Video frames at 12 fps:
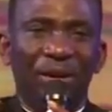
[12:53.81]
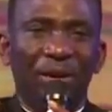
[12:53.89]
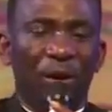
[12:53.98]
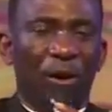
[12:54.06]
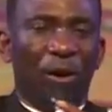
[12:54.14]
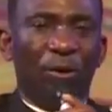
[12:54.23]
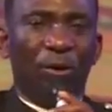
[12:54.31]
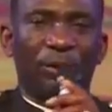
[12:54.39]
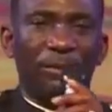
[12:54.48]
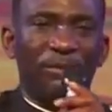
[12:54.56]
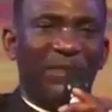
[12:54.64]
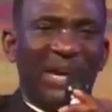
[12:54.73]
or
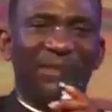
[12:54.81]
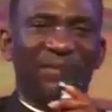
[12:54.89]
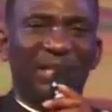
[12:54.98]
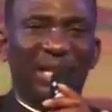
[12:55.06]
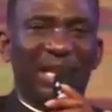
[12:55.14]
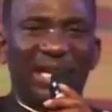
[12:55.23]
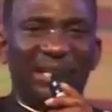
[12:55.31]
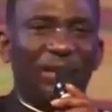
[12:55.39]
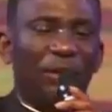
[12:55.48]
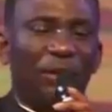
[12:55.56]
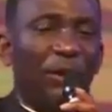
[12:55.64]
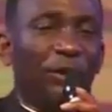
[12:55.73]
some valves in the heart are not
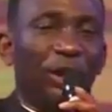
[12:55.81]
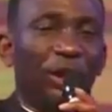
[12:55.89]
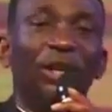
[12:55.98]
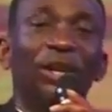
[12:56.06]
functioning.